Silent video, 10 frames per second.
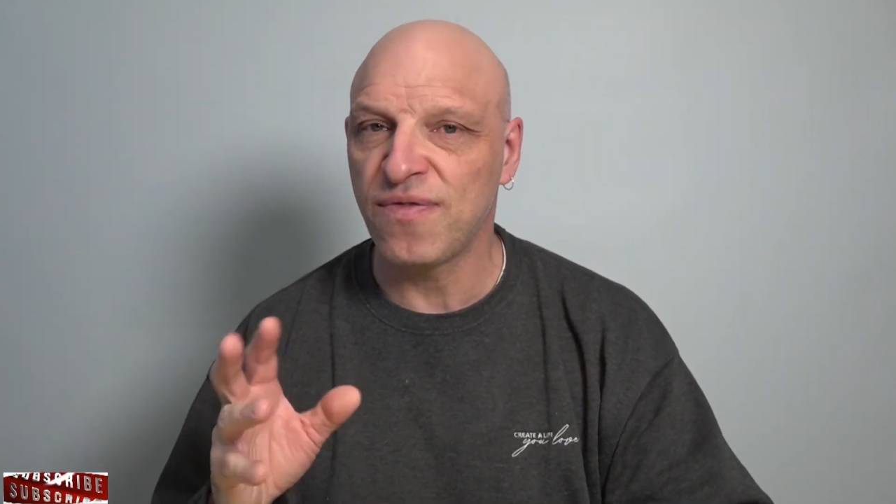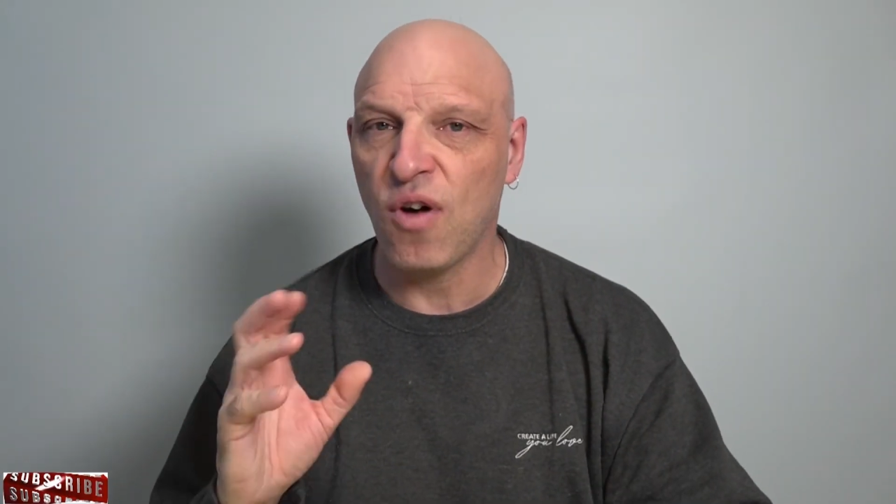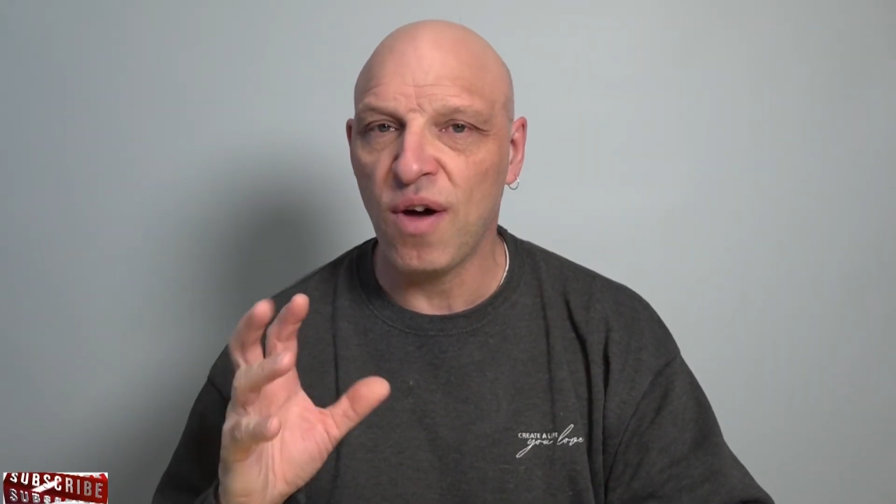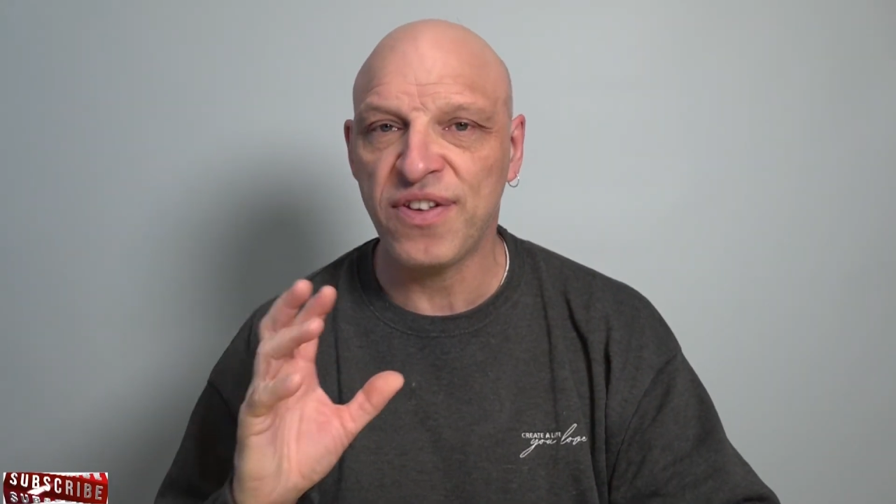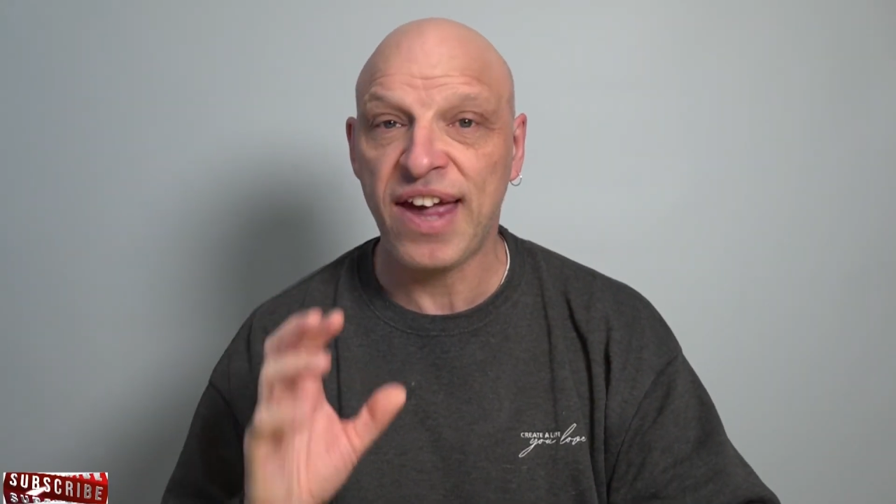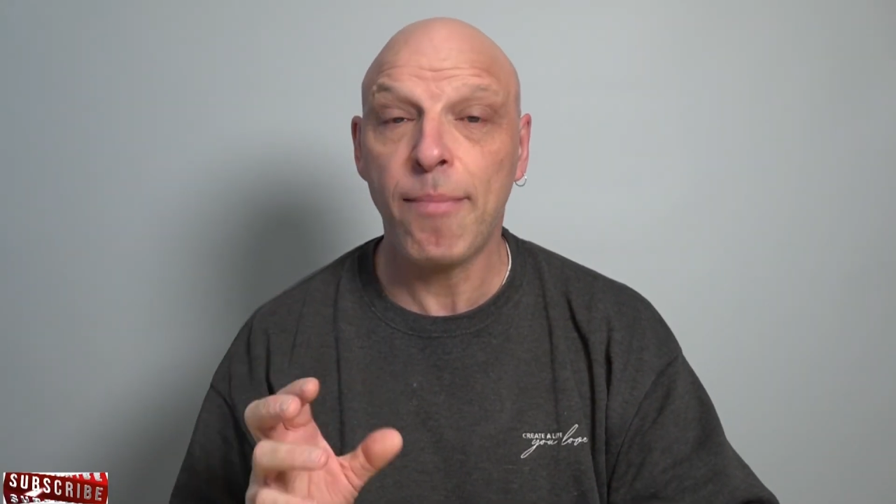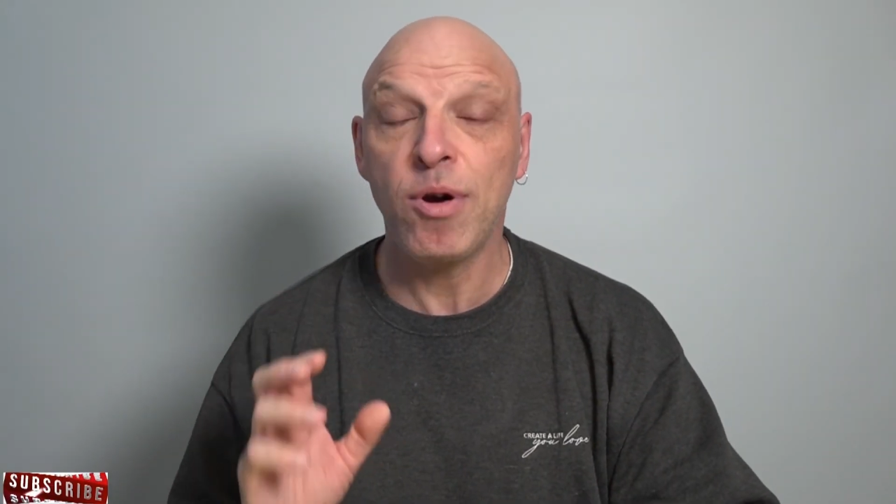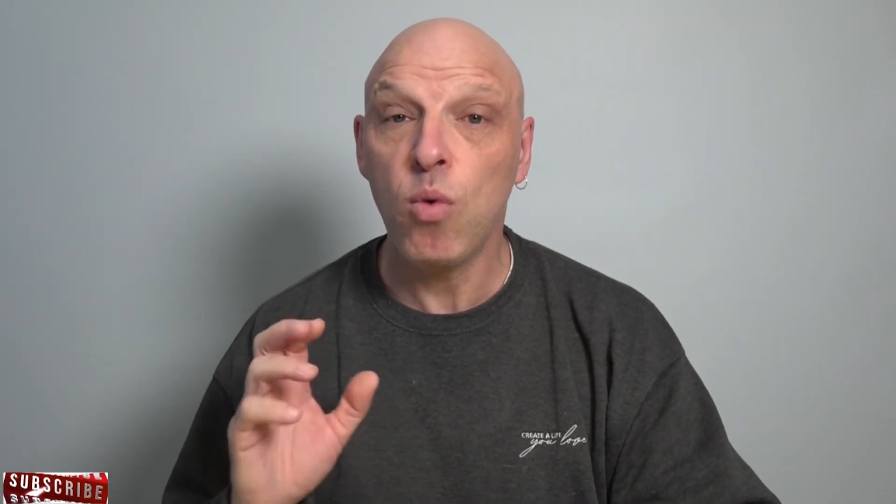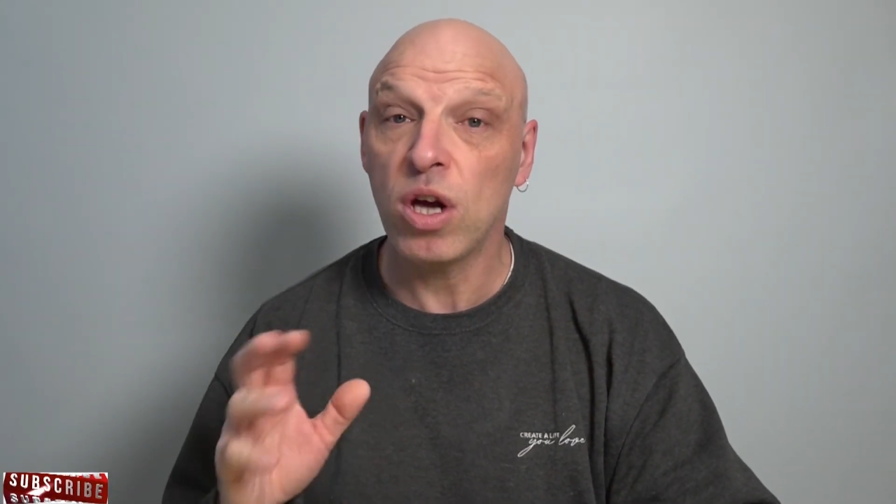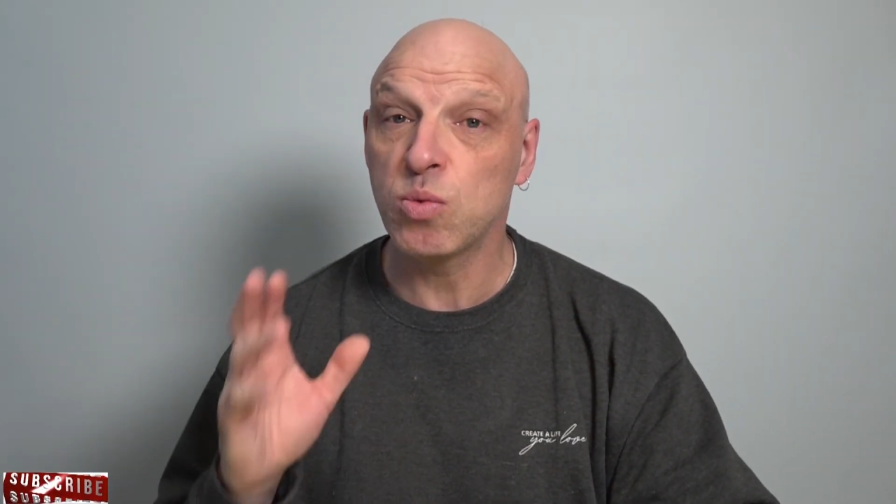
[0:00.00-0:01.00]
5 camera
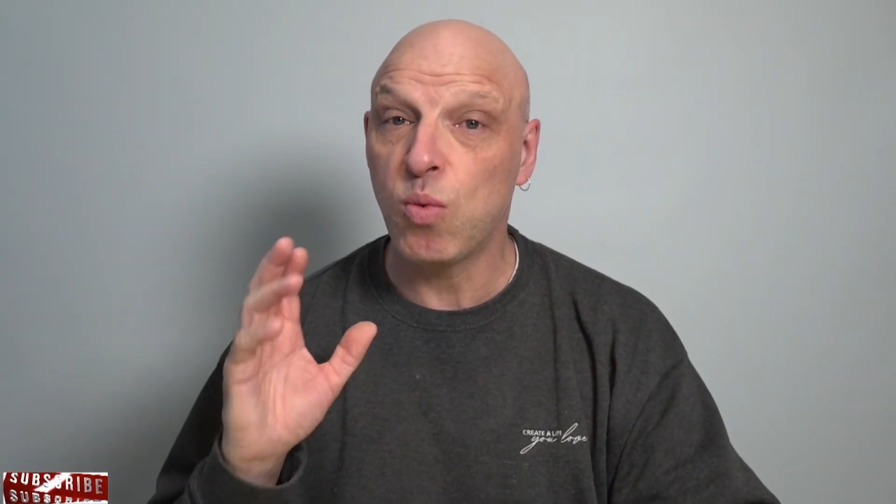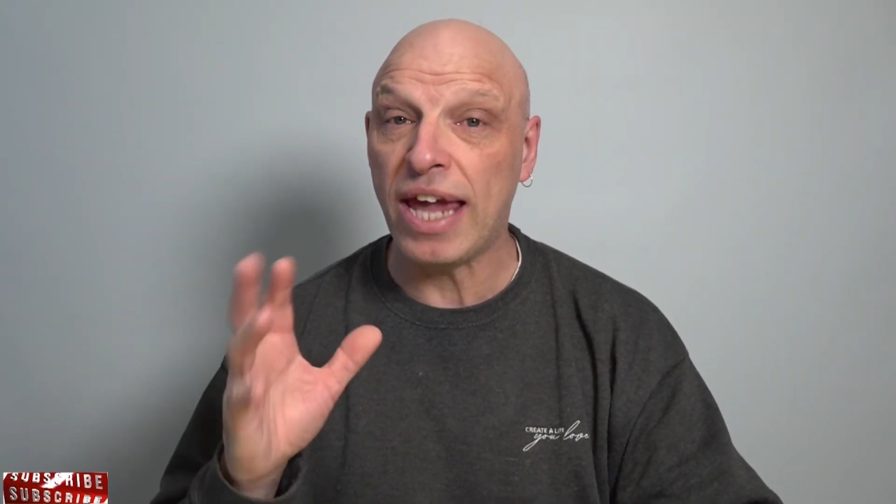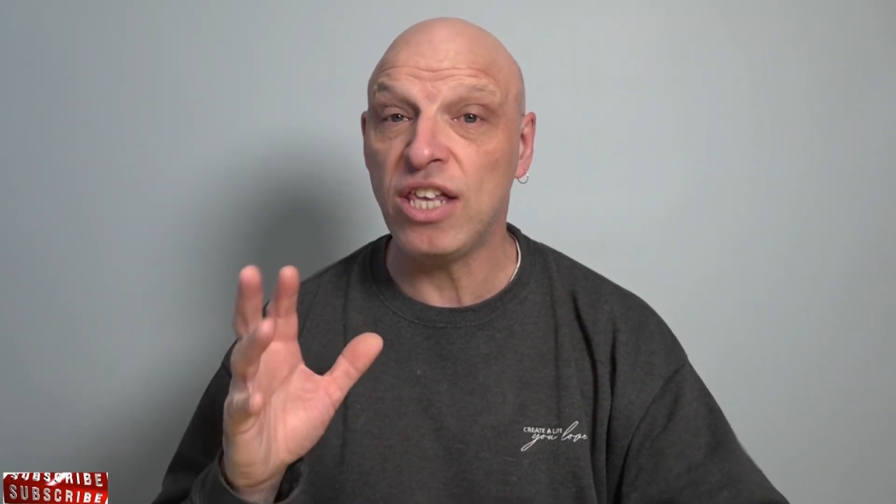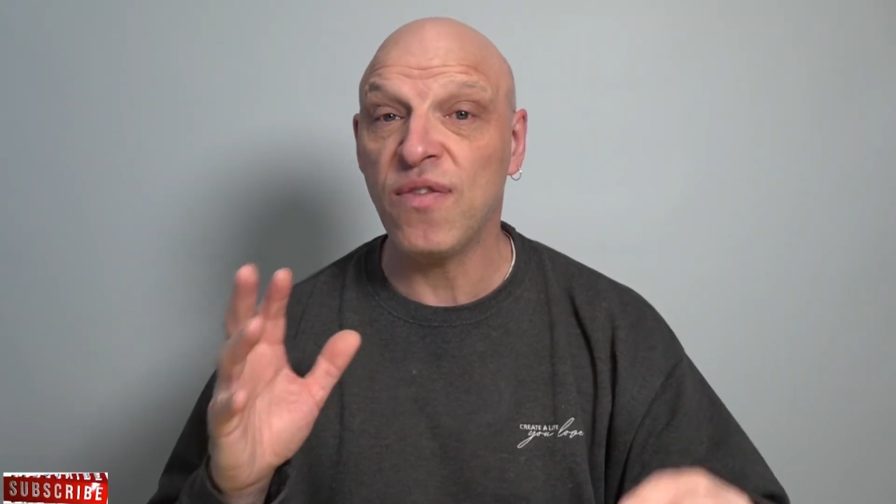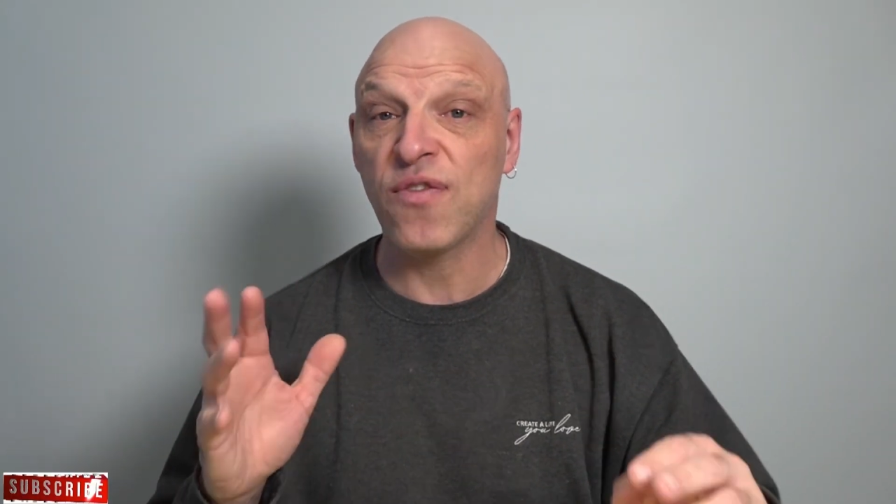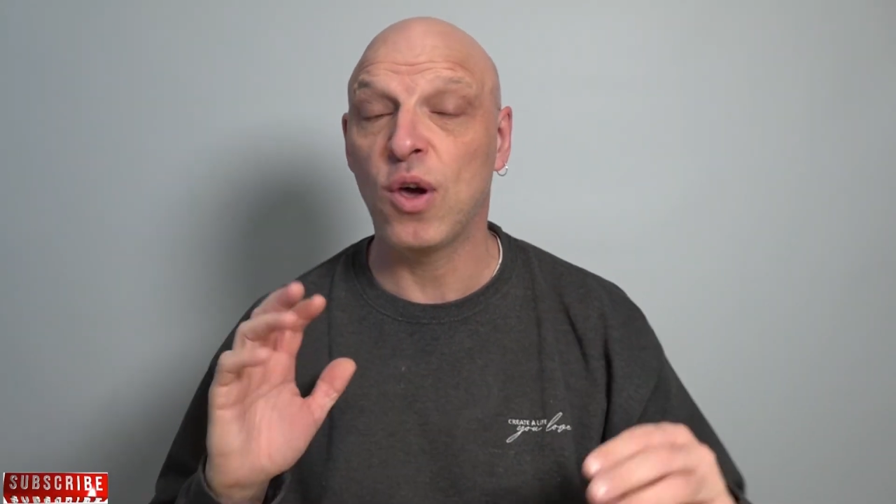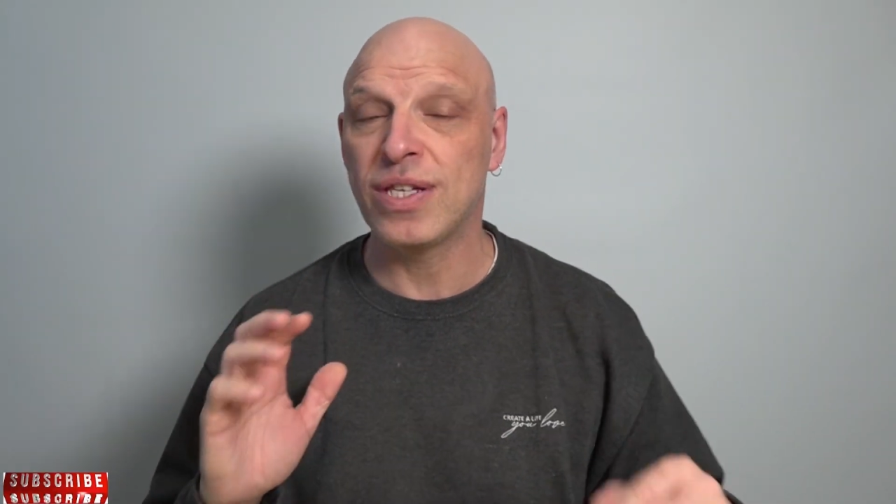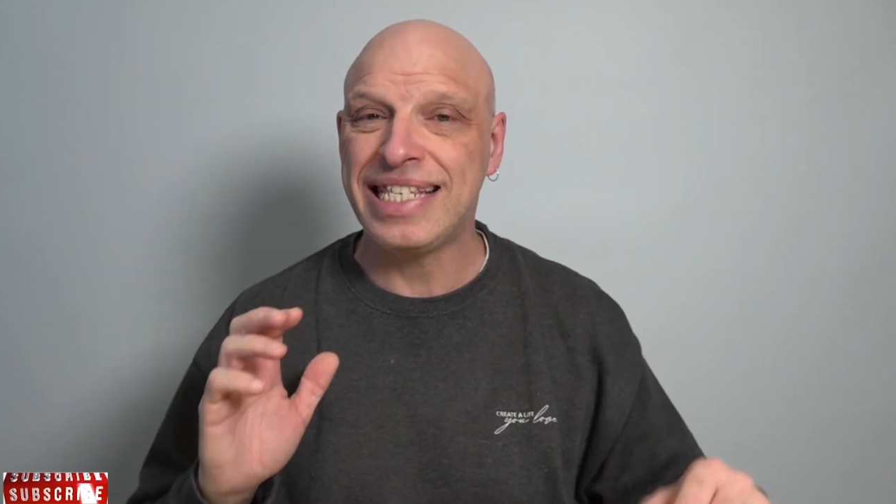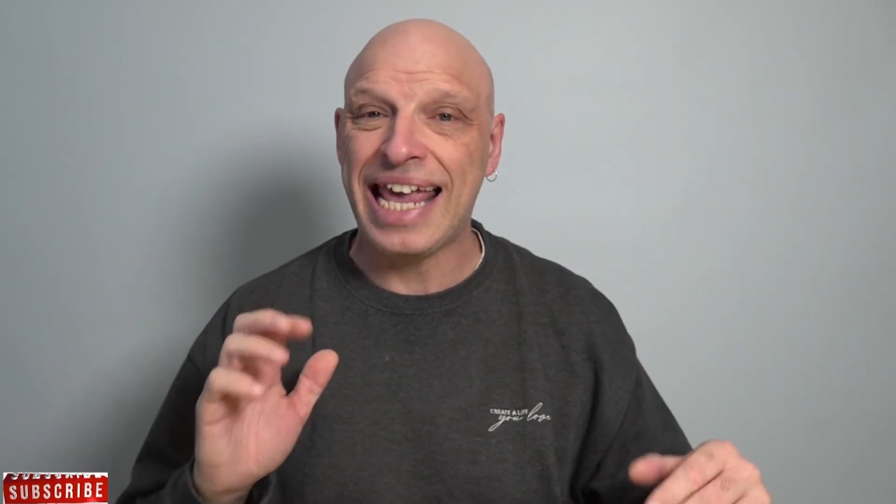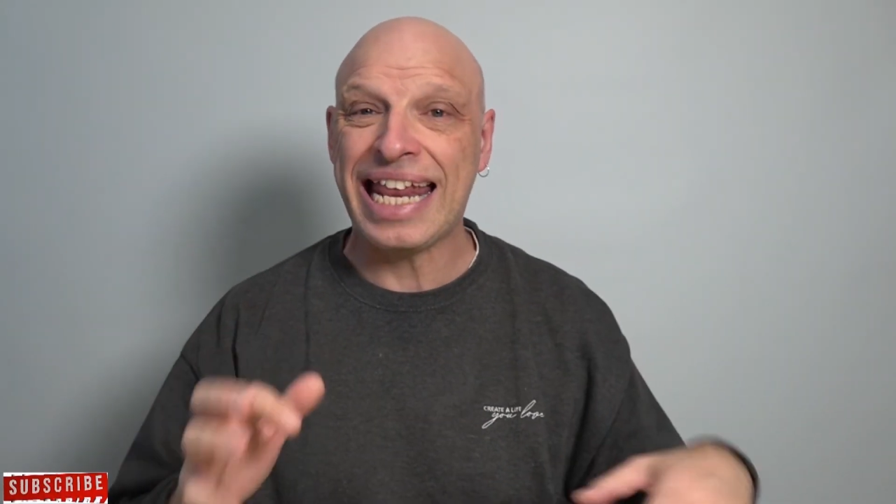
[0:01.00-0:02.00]
was when you
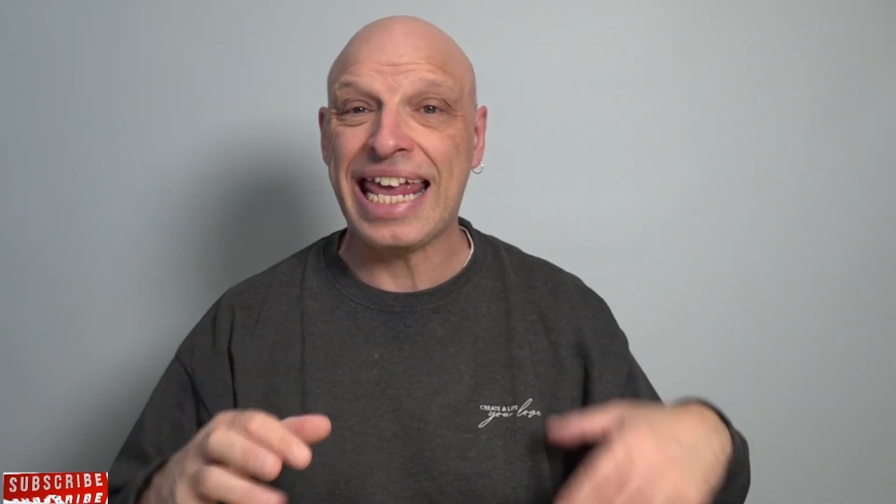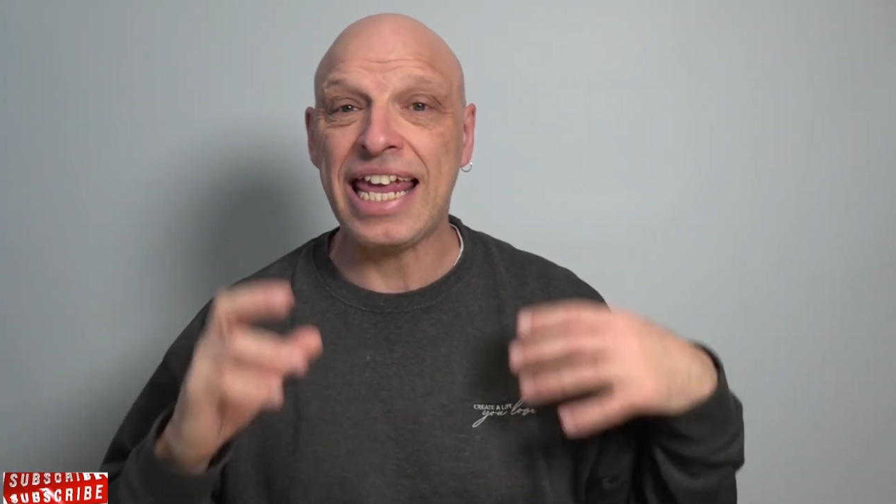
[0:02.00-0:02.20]
first get it,